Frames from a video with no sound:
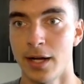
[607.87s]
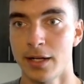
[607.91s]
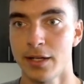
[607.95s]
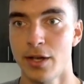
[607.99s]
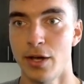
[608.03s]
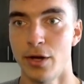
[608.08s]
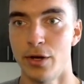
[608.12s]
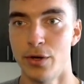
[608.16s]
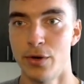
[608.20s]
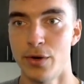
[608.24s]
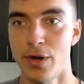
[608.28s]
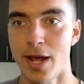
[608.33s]

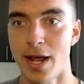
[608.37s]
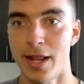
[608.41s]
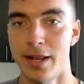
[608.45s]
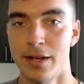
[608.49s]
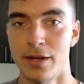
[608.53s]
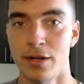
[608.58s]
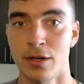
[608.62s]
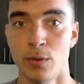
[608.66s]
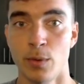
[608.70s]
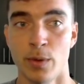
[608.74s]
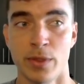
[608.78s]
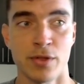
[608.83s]
Code
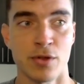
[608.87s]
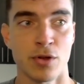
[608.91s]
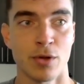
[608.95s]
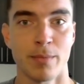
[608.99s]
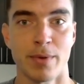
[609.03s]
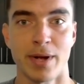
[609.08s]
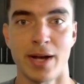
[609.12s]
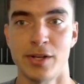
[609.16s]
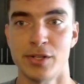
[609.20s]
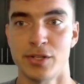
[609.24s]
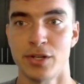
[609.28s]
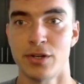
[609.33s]
editor within your
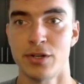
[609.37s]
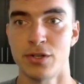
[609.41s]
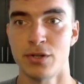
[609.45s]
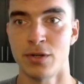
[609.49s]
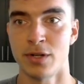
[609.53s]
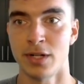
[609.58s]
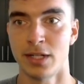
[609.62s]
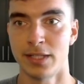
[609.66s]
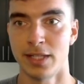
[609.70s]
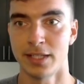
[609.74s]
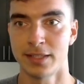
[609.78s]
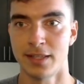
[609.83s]
browser, you
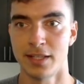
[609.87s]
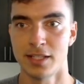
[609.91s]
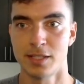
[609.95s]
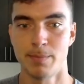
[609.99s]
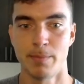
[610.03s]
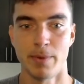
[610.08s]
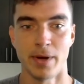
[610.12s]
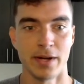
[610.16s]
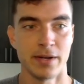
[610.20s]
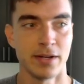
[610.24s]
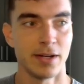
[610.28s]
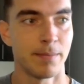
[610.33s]
can click this
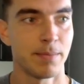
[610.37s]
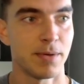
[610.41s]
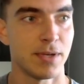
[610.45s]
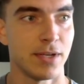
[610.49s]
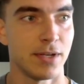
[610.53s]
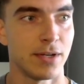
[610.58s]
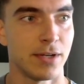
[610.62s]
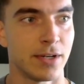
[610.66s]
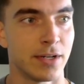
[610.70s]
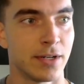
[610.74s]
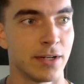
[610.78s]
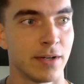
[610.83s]
button up
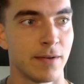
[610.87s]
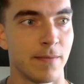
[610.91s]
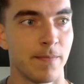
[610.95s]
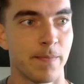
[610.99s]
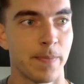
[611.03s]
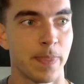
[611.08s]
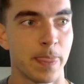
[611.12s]
here.